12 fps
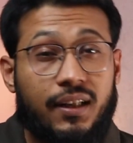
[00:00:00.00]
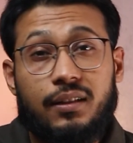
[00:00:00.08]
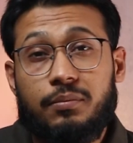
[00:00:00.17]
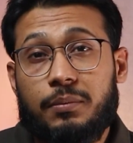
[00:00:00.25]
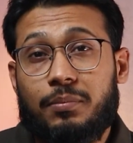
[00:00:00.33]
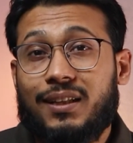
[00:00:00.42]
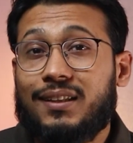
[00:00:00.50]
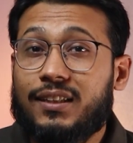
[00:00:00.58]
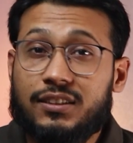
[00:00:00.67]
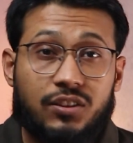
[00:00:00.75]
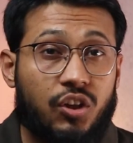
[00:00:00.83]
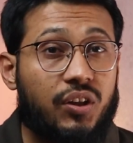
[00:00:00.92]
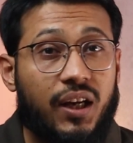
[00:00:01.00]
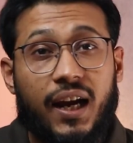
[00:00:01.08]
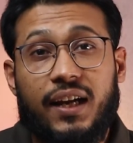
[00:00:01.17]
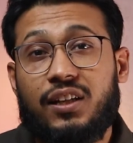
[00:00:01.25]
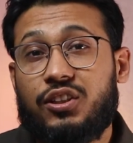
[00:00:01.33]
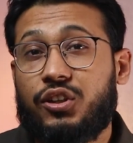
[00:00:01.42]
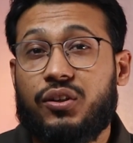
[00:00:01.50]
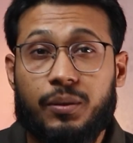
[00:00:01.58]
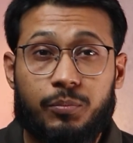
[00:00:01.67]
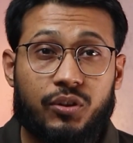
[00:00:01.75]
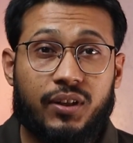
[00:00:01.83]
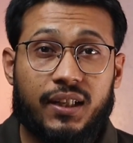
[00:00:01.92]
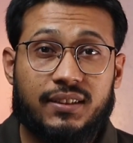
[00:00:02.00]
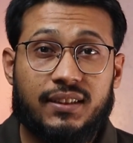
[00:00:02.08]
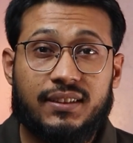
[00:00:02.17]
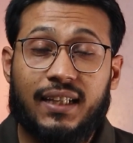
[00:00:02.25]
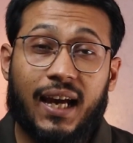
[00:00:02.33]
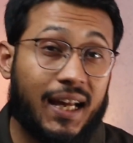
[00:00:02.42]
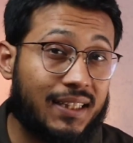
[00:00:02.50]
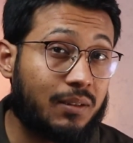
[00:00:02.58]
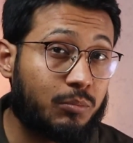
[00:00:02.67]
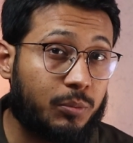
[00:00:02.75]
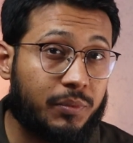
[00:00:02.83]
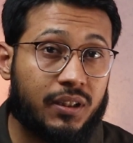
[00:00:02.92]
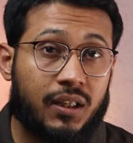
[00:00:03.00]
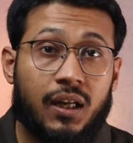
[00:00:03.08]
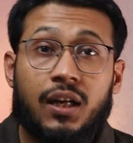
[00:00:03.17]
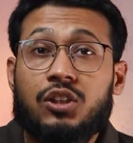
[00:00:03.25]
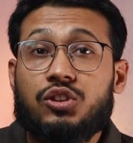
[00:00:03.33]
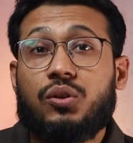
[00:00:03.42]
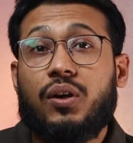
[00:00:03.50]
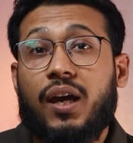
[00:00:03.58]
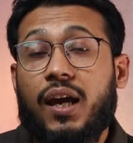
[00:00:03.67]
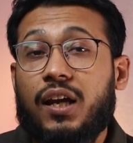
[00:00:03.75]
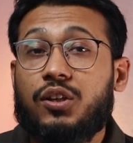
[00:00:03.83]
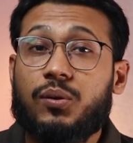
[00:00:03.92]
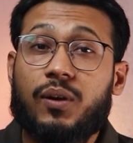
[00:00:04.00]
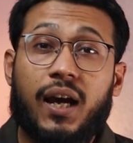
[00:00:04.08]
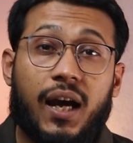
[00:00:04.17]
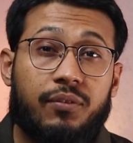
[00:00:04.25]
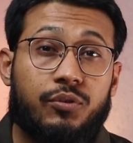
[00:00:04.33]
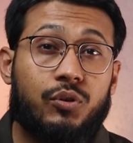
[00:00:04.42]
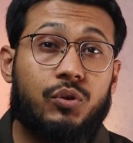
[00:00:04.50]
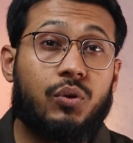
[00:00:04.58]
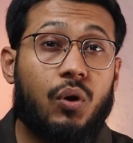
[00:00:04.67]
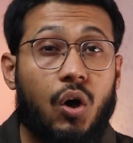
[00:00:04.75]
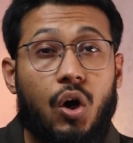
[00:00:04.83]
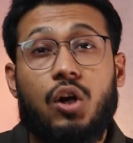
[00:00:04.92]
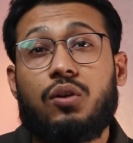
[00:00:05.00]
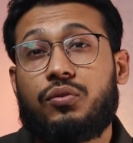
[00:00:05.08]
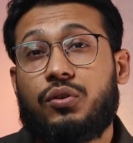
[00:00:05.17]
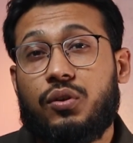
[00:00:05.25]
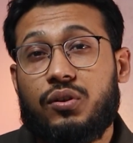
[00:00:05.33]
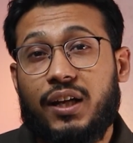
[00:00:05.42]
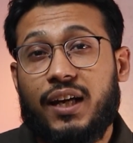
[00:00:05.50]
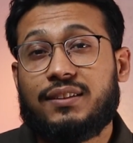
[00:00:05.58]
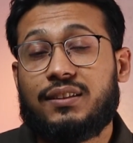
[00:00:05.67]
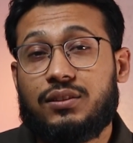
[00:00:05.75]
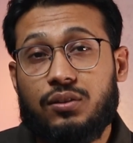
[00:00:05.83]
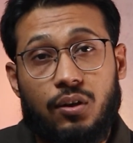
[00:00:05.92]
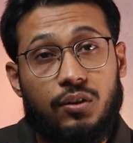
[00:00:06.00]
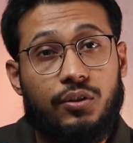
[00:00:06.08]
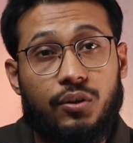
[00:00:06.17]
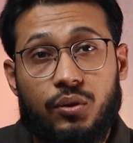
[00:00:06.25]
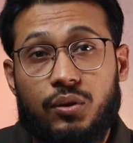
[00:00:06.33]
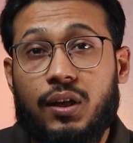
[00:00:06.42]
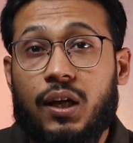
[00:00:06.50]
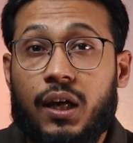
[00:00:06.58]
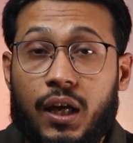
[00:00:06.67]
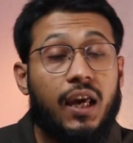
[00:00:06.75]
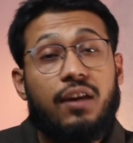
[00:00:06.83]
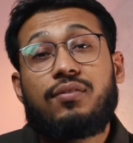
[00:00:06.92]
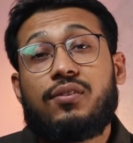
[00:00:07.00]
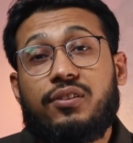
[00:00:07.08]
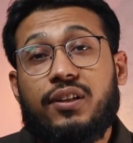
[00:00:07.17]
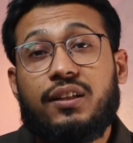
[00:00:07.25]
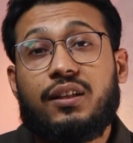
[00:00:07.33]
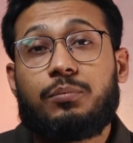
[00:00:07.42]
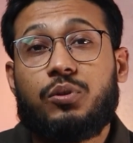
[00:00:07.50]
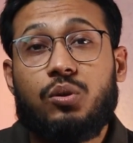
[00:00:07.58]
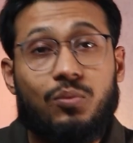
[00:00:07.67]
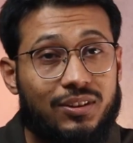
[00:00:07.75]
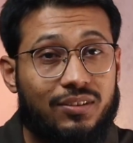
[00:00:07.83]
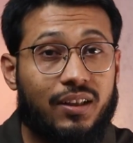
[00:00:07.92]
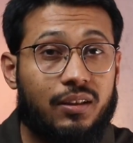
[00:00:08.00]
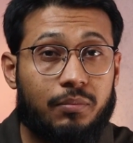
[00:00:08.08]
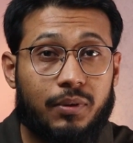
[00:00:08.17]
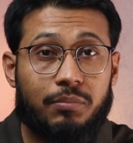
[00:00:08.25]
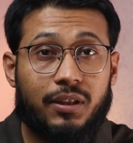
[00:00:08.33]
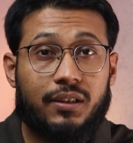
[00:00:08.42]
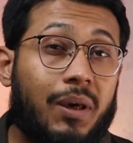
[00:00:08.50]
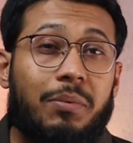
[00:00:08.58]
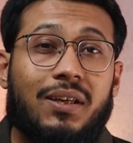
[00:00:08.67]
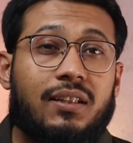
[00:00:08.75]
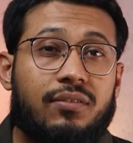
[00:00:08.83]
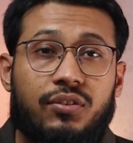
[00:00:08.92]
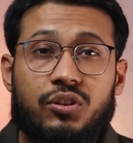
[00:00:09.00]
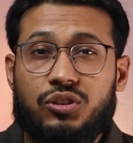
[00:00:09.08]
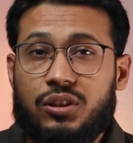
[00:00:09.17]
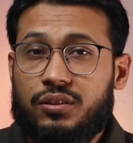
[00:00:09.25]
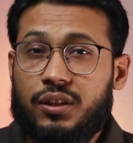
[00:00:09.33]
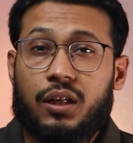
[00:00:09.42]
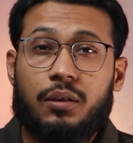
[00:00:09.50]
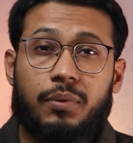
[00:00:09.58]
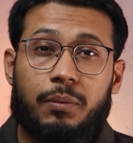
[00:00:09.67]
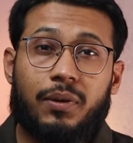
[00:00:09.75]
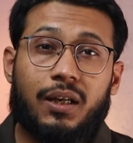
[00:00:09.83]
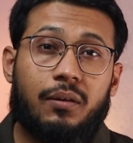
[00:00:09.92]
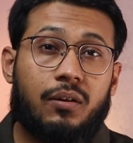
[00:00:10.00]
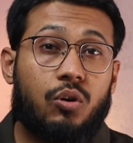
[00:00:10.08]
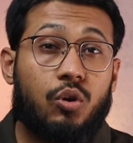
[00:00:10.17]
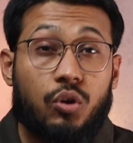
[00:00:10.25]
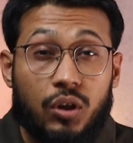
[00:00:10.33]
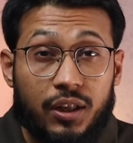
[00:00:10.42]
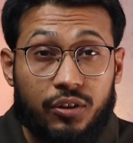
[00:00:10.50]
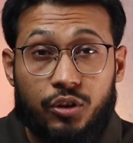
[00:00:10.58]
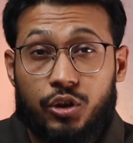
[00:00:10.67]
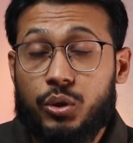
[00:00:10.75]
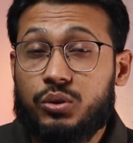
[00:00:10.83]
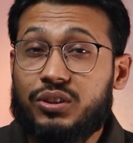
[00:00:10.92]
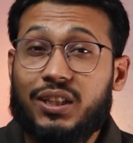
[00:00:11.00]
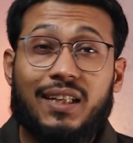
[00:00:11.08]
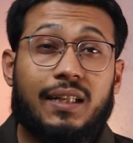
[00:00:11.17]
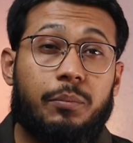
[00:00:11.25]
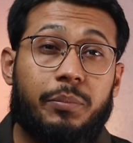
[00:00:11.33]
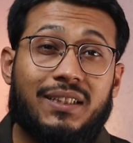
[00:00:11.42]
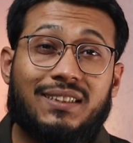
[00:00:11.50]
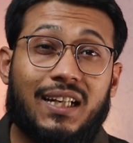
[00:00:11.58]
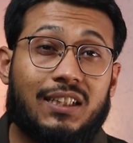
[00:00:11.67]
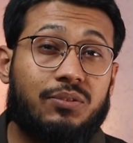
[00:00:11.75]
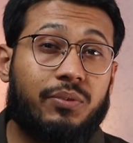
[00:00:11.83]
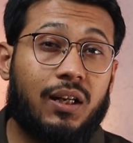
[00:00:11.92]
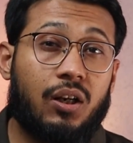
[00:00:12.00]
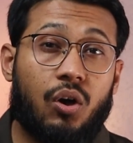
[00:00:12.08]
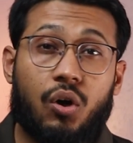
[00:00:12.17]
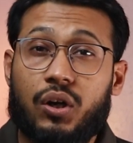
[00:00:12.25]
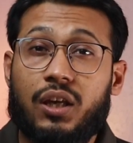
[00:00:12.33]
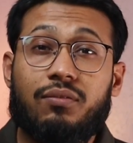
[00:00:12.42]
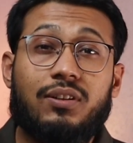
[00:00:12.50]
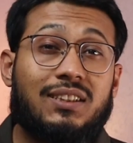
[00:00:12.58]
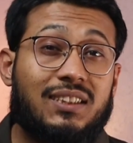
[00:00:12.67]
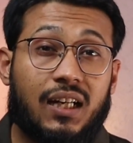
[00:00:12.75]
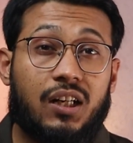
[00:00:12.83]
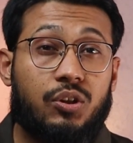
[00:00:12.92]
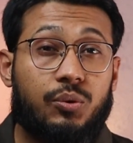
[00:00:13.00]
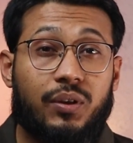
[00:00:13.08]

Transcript: Trade Republic does not handle your crypto taxes at the moment. So here you will have to do all of your taxes on your own if you trade crypto with Trade Republic. Maybe in the future, Trade Republic could introduce E T Ps as well, or even start